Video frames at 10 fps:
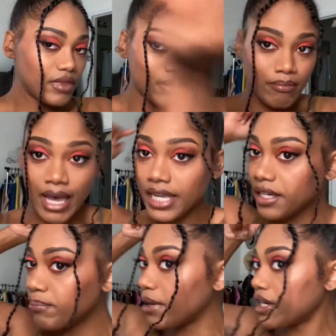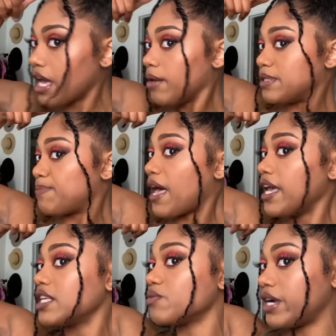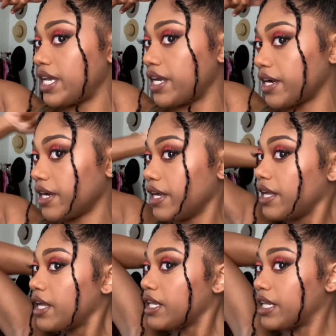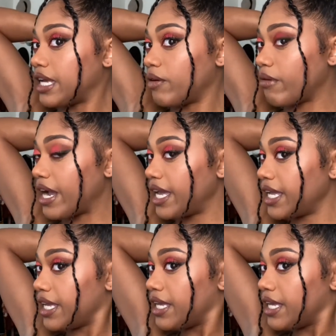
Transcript: My good bun up spot is right here, like right